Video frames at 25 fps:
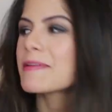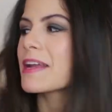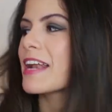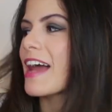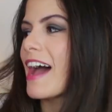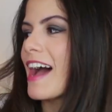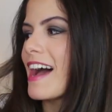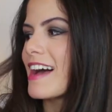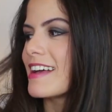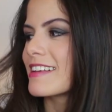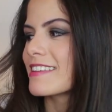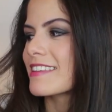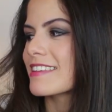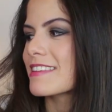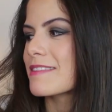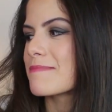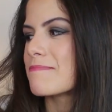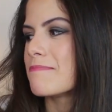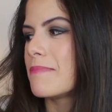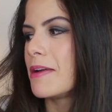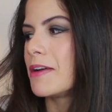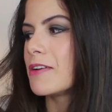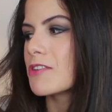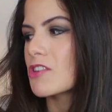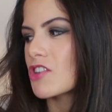and S
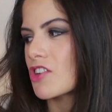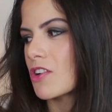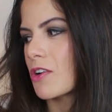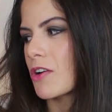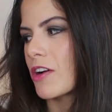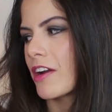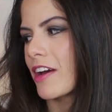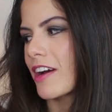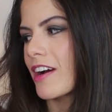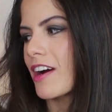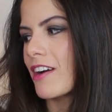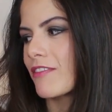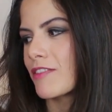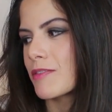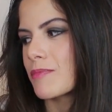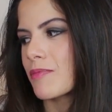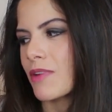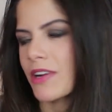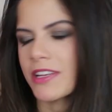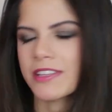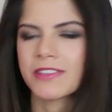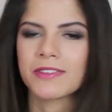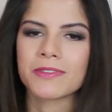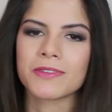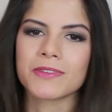milk chocolate covered
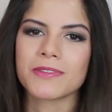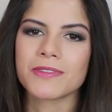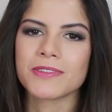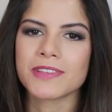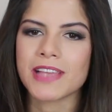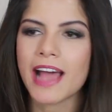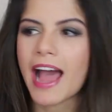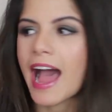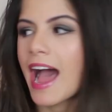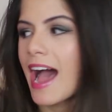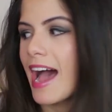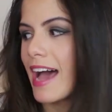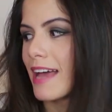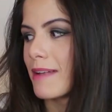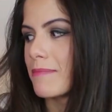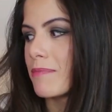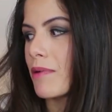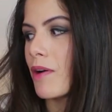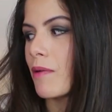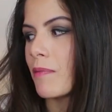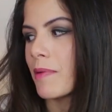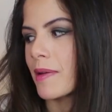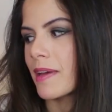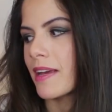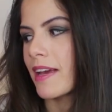pretzels and
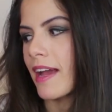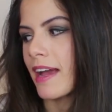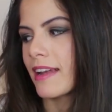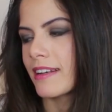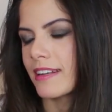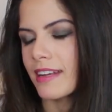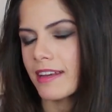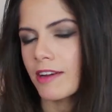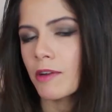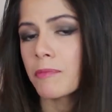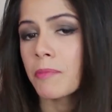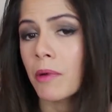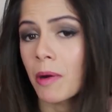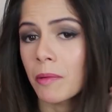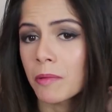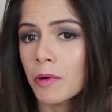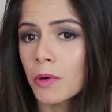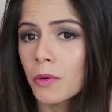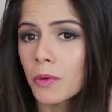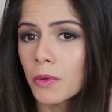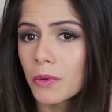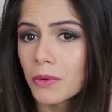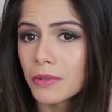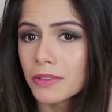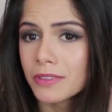popping candy
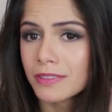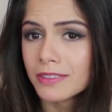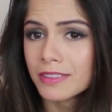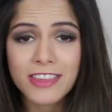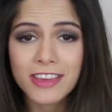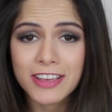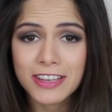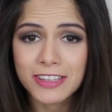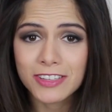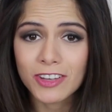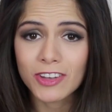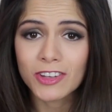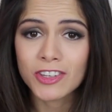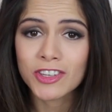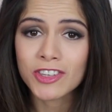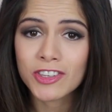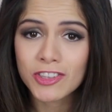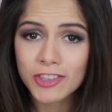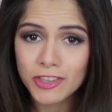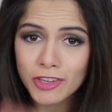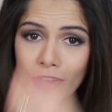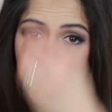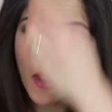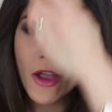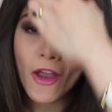popcorn. These are
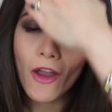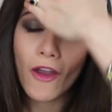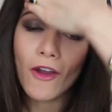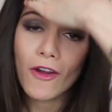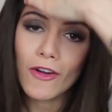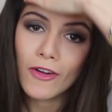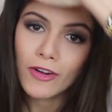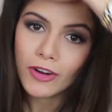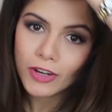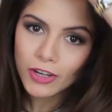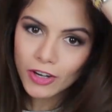so